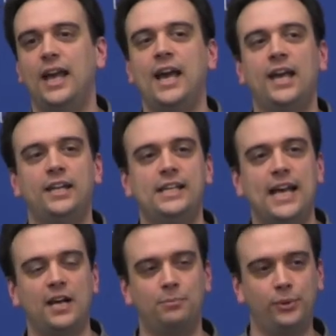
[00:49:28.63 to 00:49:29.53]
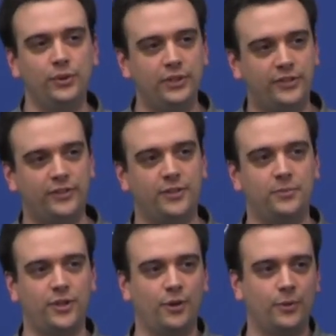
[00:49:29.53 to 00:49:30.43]
And he had a pulley
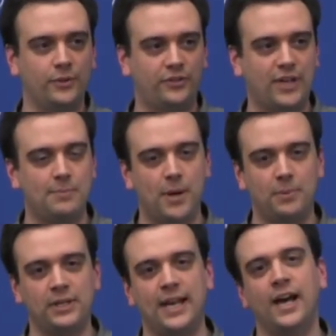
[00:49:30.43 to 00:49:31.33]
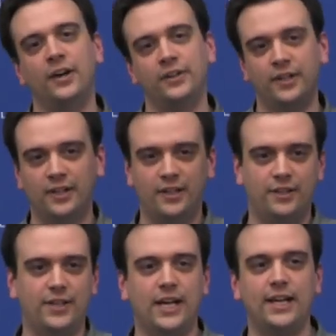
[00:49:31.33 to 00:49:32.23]
system, so it would step up and down
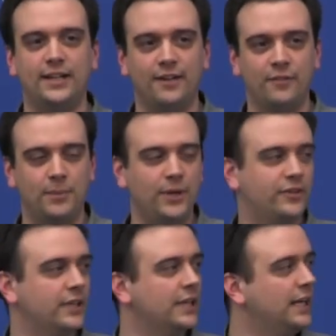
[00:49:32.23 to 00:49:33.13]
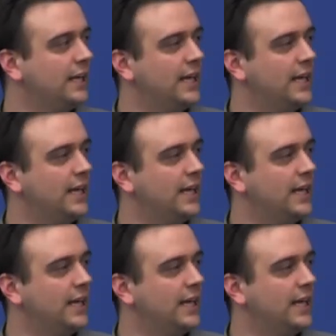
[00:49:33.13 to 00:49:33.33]
the height of a person.